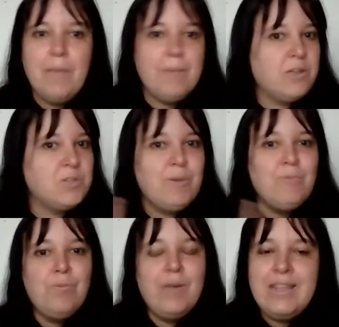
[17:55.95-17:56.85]
because we
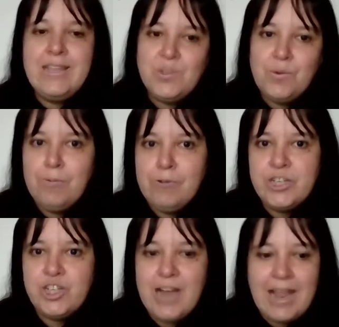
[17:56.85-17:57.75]
really do
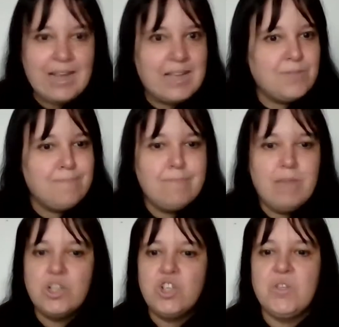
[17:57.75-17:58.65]
appreciate as
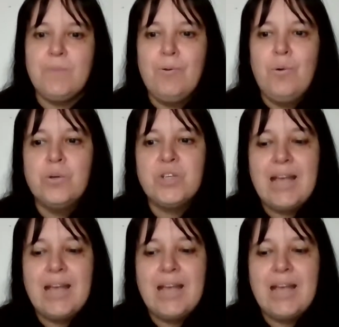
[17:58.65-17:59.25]
much support